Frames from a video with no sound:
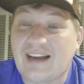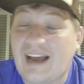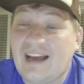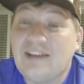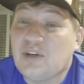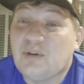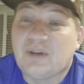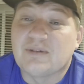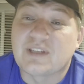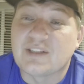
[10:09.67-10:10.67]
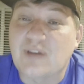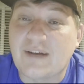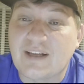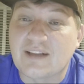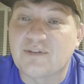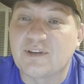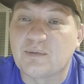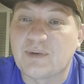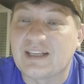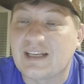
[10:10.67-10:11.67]
I knew he was going to drive down the field
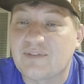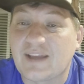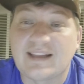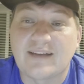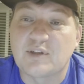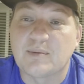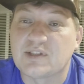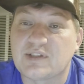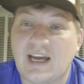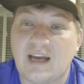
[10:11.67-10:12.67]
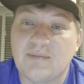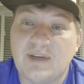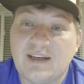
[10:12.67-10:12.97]
and win it if they left too much time.